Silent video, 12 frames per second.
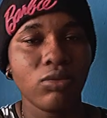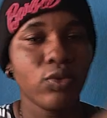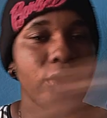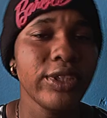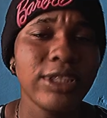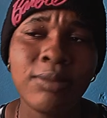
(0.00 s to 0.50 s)

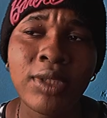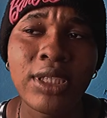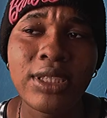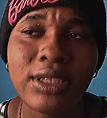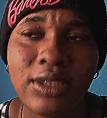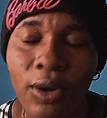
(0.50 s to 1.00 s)
20
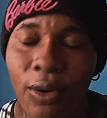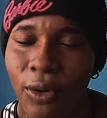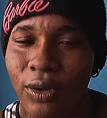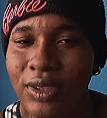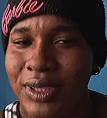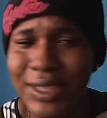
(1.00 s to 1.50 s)
minutes
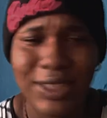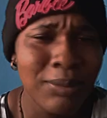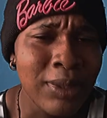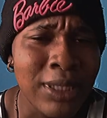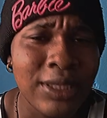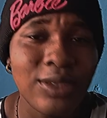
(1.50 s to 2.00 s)
or 30
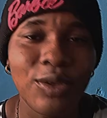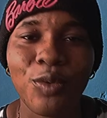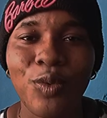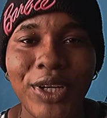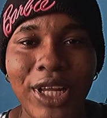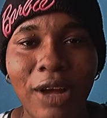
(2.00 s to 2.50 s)
minutes or
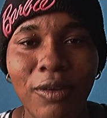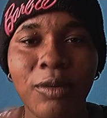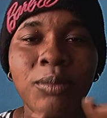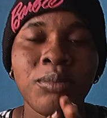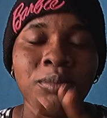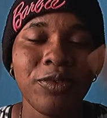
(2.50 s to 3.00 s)
1 hour
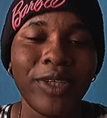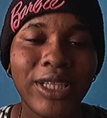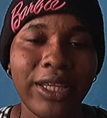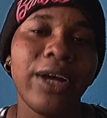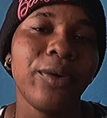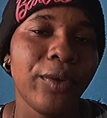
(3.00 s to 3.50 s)

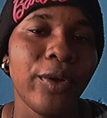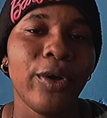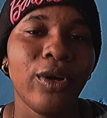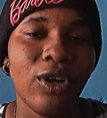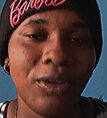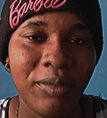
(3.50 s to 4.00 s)
breakdown
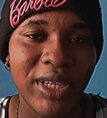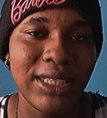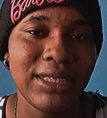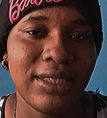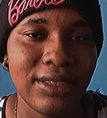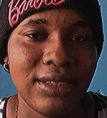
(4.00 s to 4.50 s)
on making
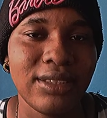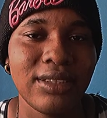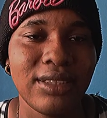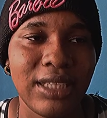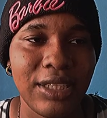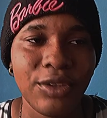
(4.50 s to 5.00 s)

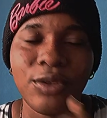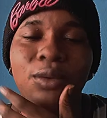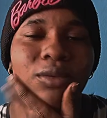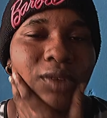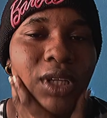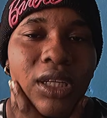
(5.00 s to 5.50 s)
sentences. I don't
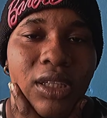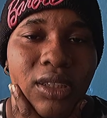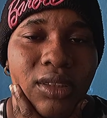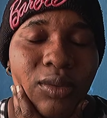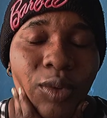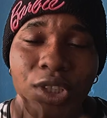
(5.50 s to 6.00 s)
know.
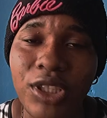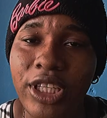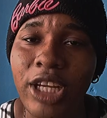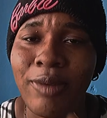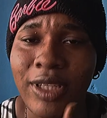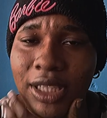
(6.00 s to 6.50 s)
What do you
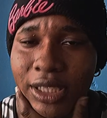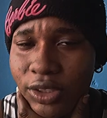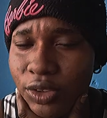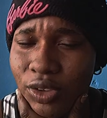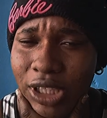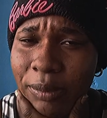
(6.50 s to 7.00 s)
think about that?
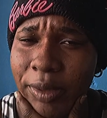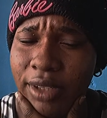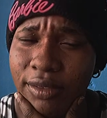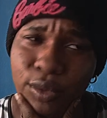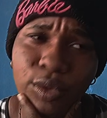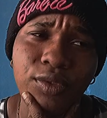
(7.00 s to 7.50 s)
Should I make a
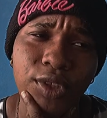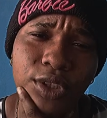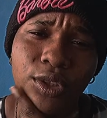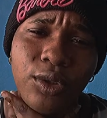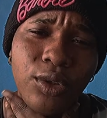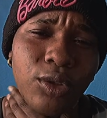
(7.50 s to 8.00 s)
full
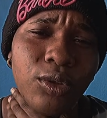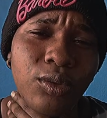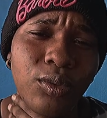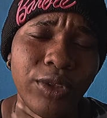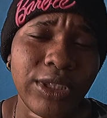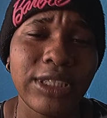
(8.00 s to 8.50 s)
video, or
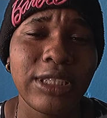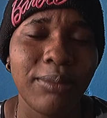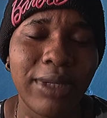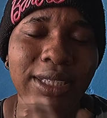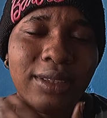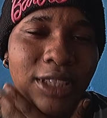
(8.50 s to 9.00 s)
was this the
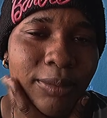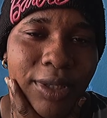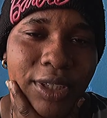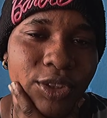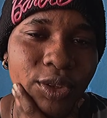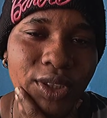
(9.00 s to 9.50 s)

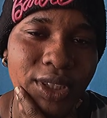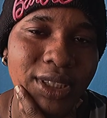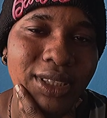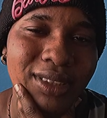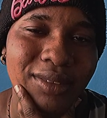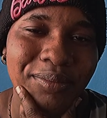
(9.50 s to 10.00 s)
better
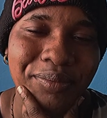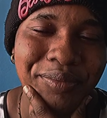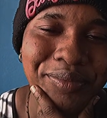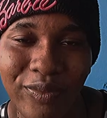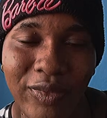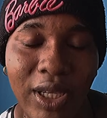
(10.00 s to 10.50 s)
choice?
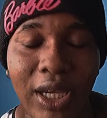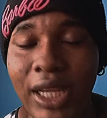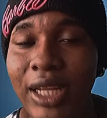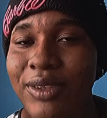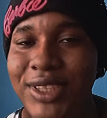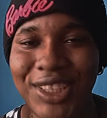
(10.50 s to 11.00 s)
And
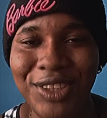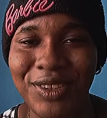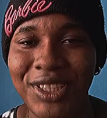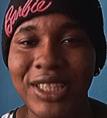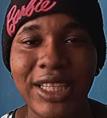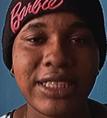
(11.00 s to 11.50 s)
I'll see you in the
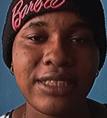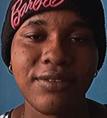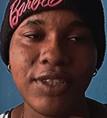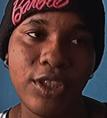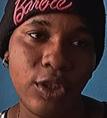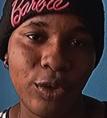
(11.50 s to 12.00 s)
next
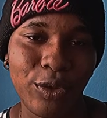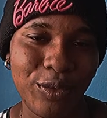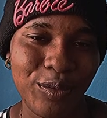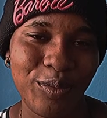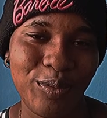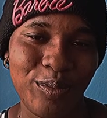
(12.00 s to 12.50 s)
video.
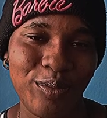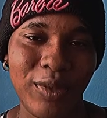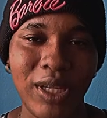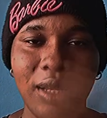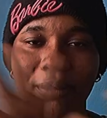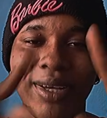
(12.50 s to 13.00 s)

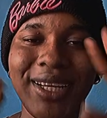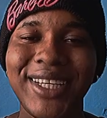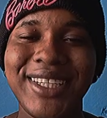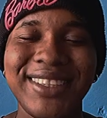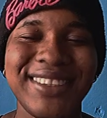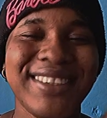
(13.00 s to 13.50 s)
Bye.